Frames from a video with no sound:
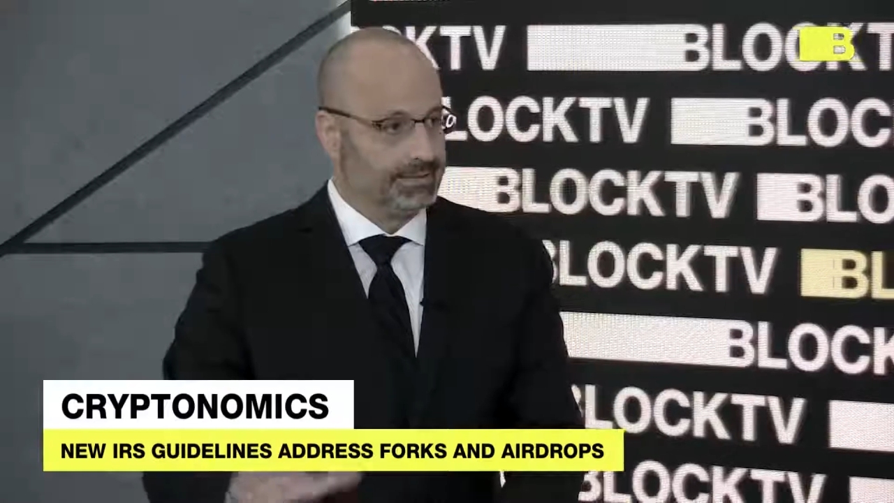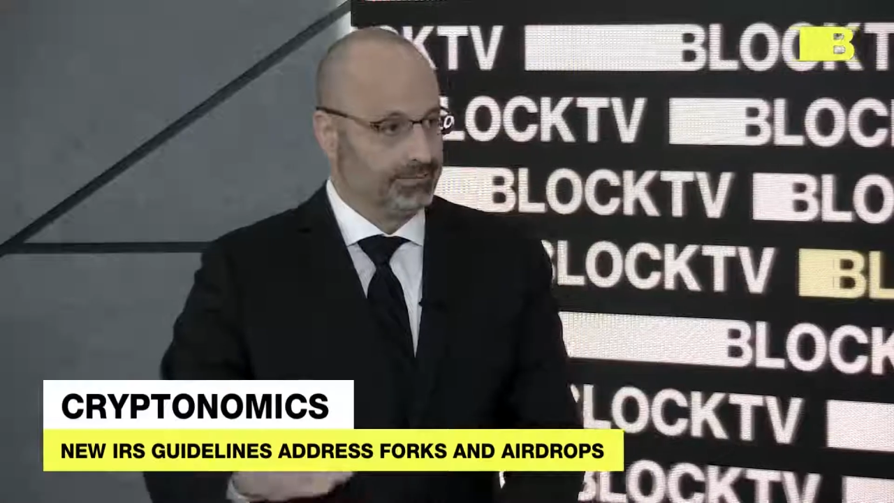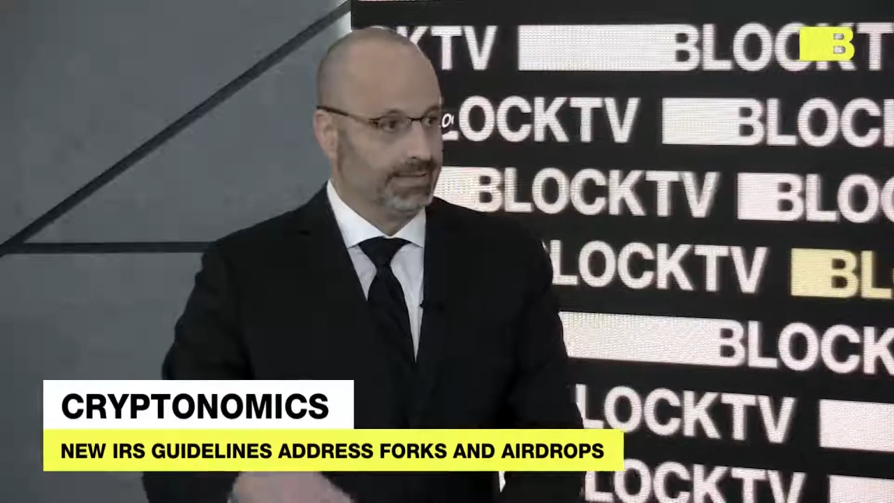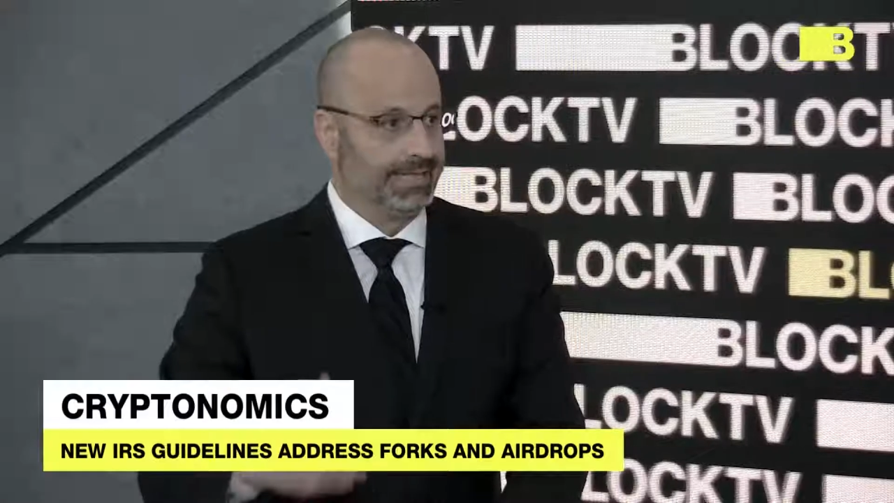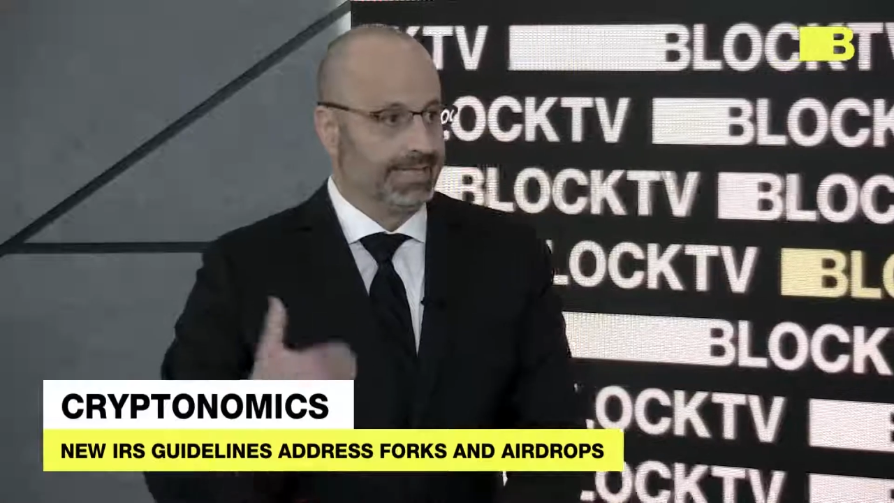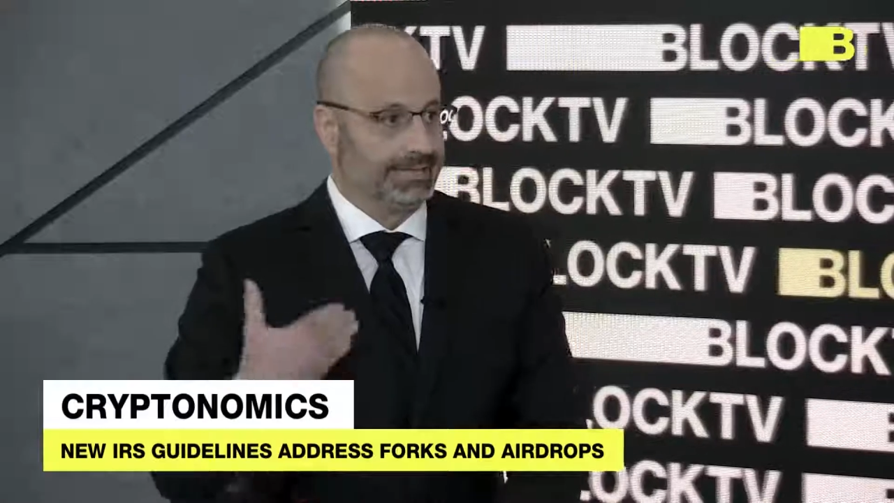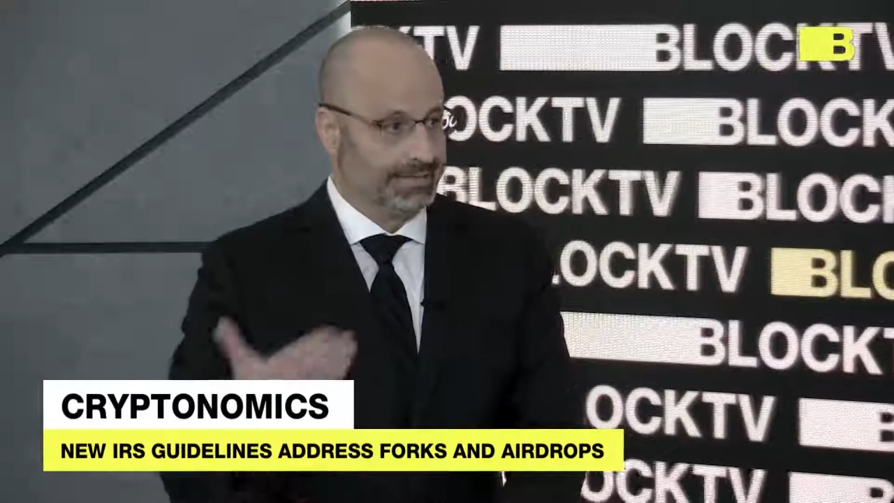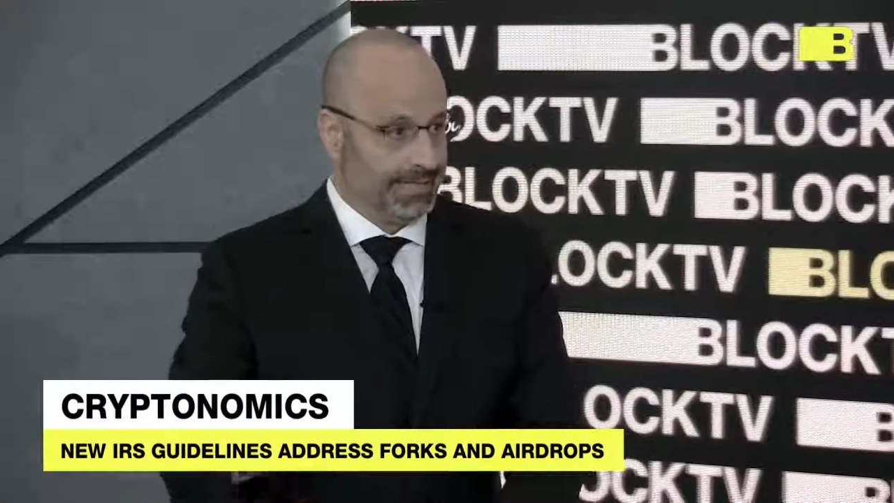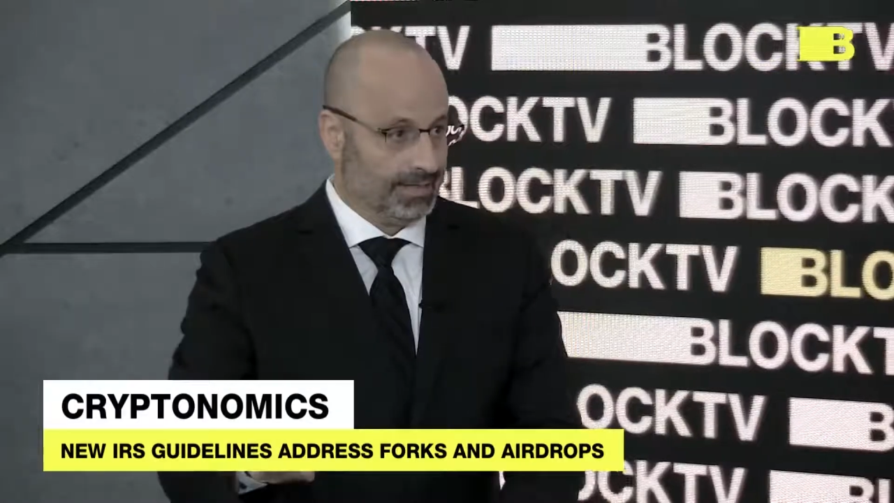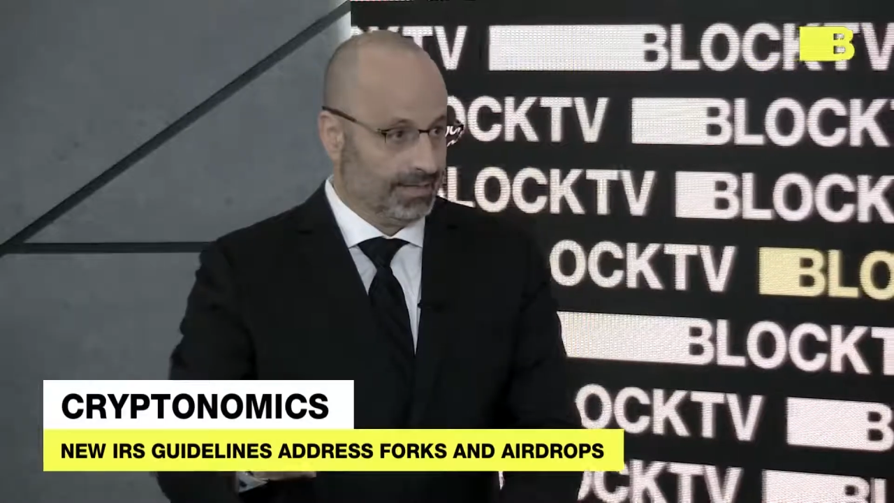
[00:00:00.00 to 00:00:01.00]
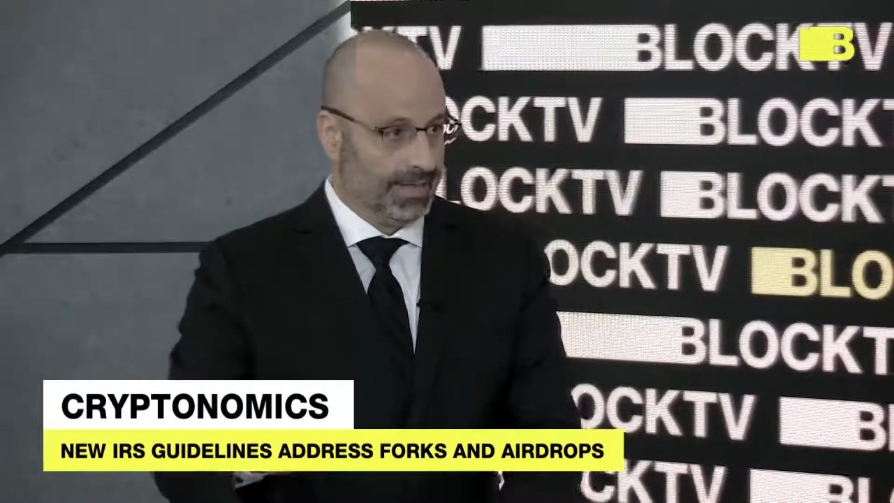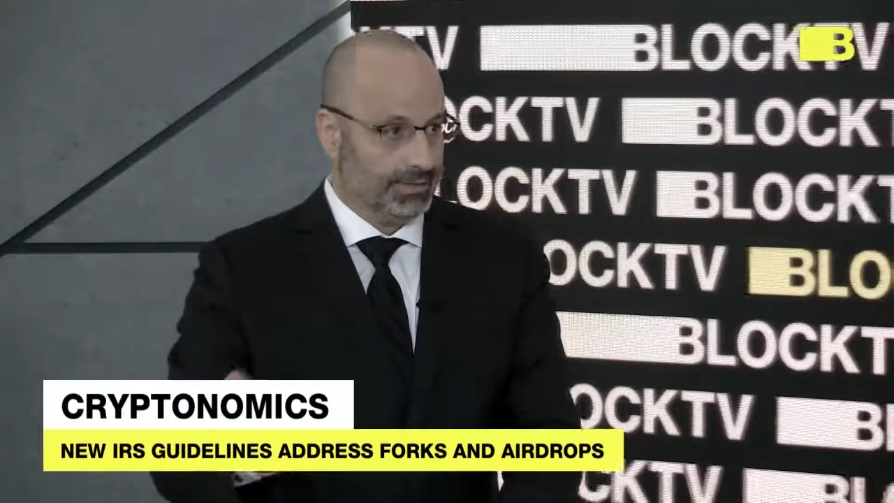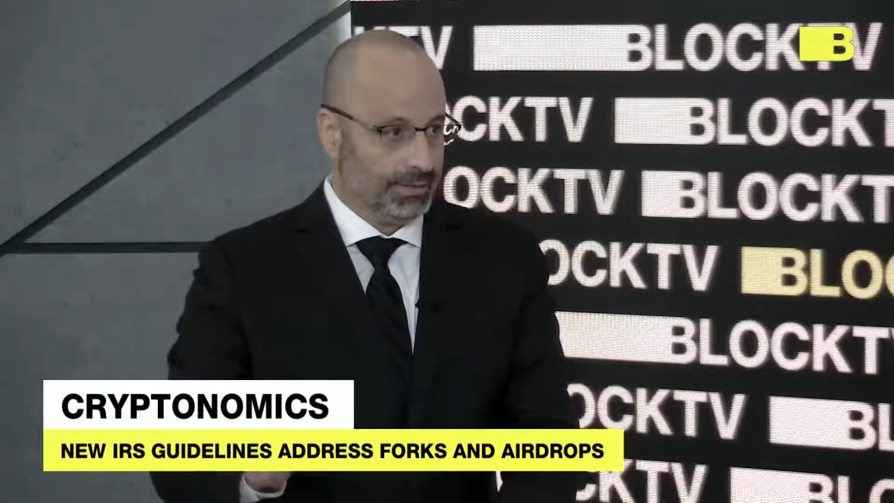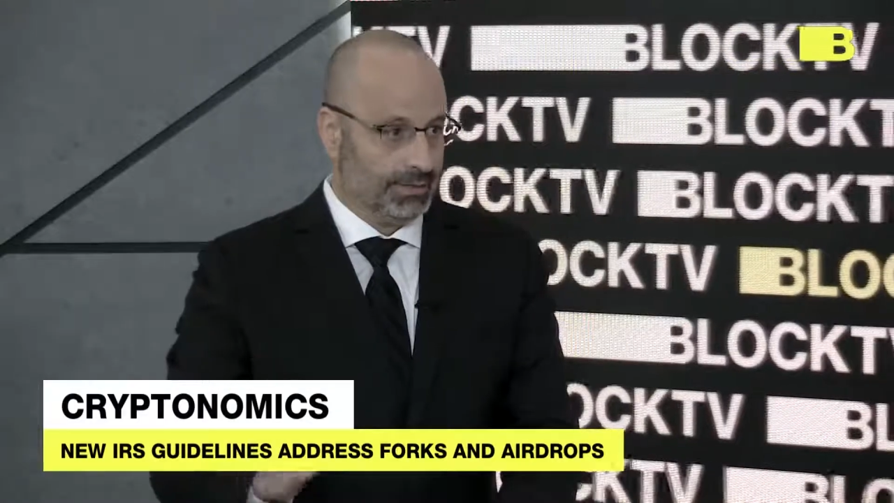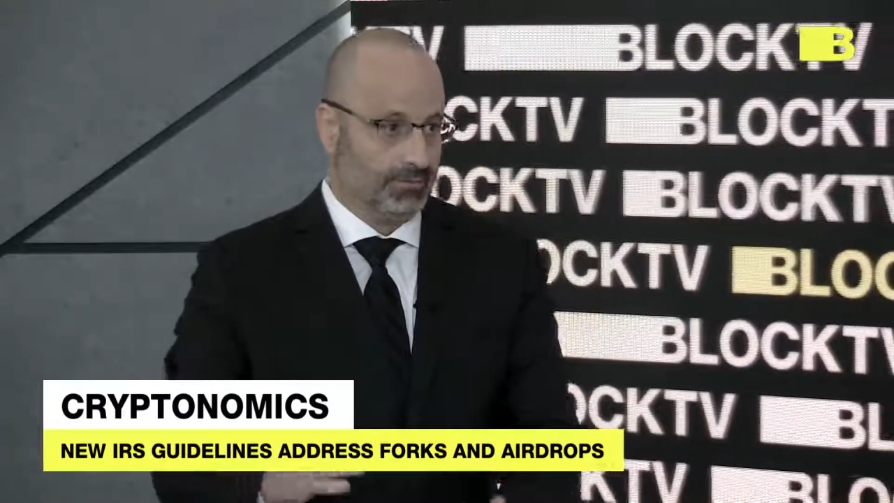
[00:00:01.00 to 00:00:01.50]
for the next sale. And
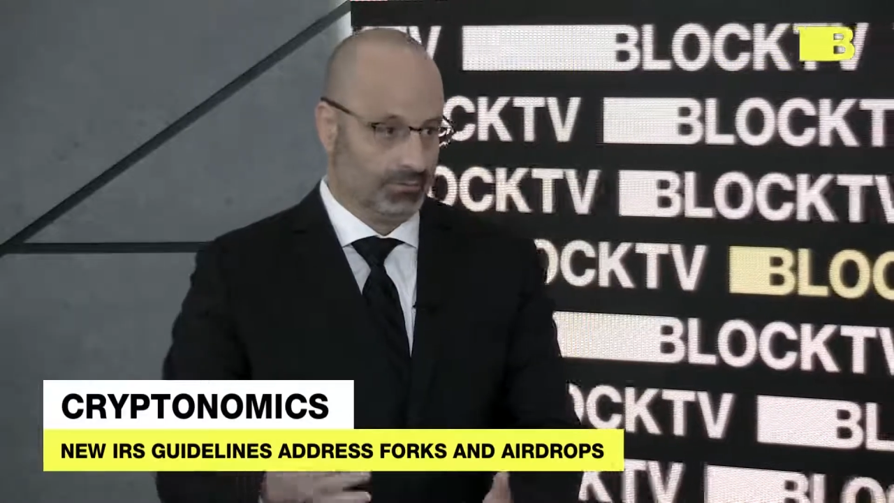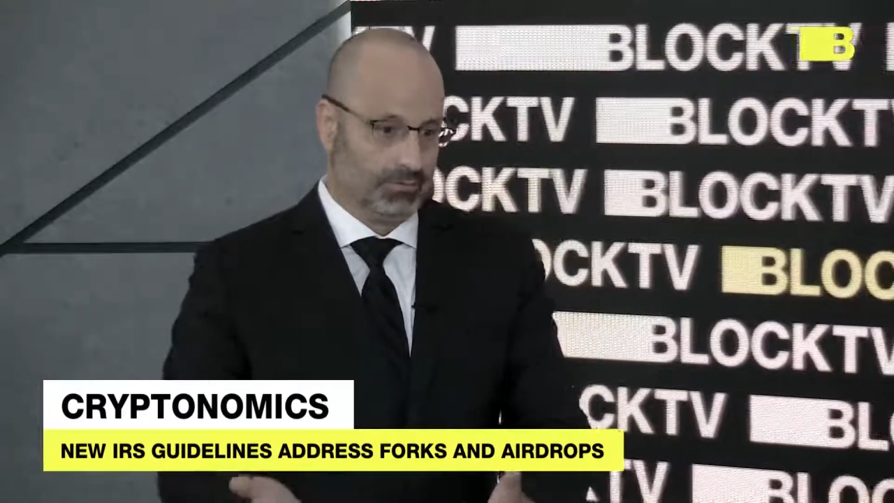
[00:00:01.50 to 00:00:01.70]
you need